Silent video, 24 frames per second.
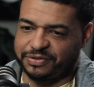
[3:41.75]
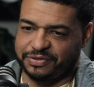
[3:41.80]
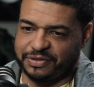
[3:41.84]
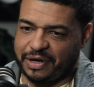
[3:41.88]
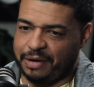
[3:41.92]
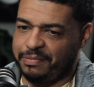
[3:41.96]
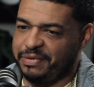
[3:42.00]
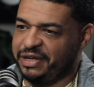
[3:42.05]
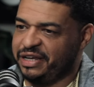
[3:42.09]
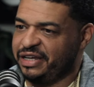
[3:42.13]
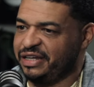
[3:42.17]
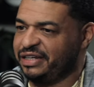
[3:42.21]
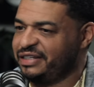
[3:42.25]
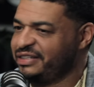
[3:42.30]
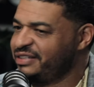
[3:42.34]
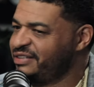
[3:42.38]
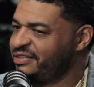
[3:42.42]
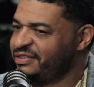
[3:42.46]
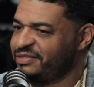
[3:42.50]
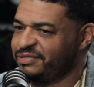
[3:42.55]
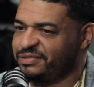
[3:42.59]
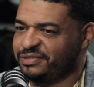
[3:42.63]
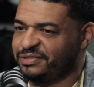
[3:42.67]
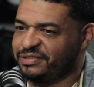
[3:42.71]
I mean,
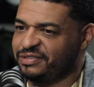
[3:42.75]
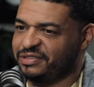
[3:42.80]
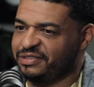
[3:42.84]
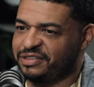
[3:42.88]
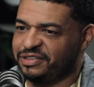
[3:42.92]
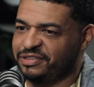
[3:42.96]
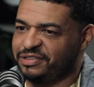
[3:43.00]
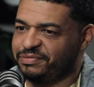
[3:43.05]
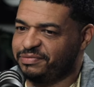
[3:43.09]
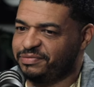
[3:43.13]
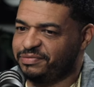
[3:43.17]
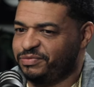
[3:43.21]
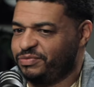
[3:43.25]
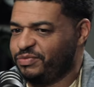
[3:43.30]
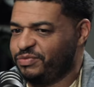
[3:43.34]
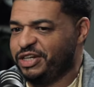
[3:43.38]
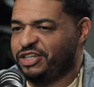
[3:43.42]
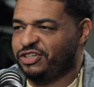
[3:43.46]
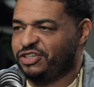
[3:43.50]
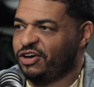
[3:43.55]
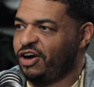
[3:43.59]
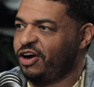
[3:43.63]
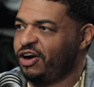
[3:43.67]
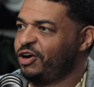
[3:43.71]
we
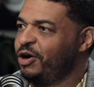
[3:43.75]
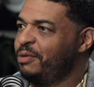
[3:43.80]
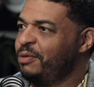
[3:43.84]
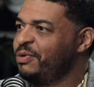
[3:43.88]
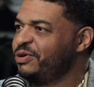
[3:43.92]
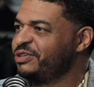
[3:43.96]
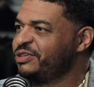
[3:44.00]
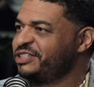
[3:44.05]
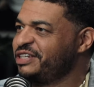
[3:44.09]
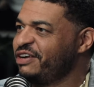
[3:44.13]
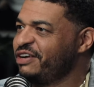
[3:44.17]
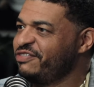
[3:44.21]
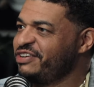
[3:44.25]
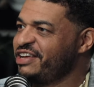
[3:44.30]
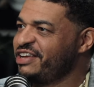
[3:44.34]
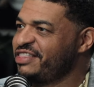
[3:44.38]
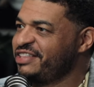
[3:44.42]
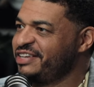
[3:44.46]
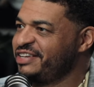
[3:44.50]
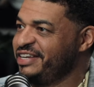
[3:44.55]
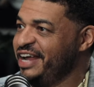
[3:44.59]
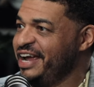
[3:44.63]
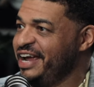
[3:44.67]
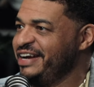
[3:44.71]
talk almost every
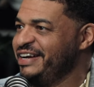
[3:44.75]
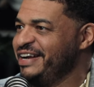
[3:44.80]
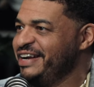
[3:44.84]
other day